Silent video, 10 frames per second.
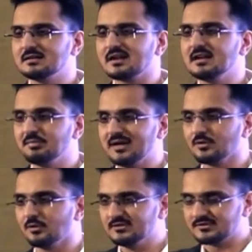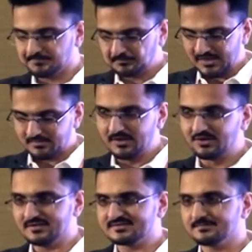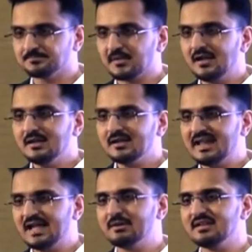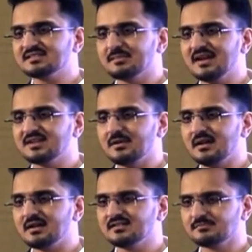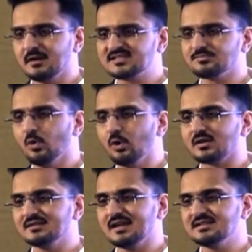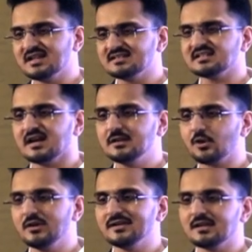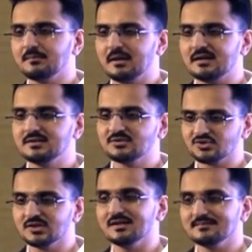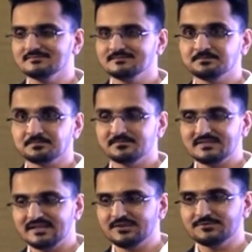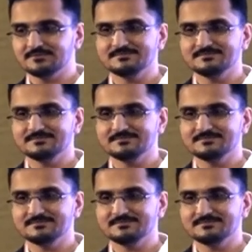treatment goals, because Diabetes management is much more than just controlling the blood sugar. Thank you.